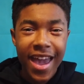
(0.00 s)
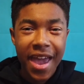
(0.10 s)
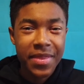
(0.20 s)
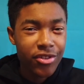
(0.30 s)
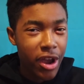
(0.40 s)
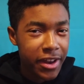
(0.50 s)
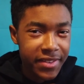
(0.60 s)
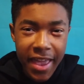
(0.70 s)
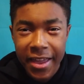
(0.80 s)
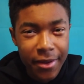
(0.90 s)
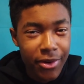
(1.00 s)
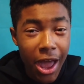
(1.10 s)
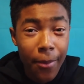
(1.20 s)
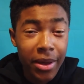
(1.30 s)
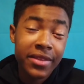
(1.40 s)
and they tried to take him
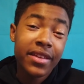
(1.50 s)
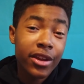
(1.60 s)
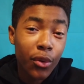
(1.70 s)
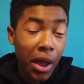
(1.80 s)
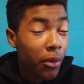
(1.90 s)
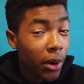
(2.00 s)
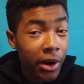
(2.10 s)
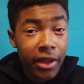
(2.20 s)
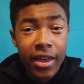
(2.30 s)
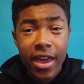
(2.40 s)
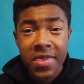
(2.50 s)
down, but it didn't quite work,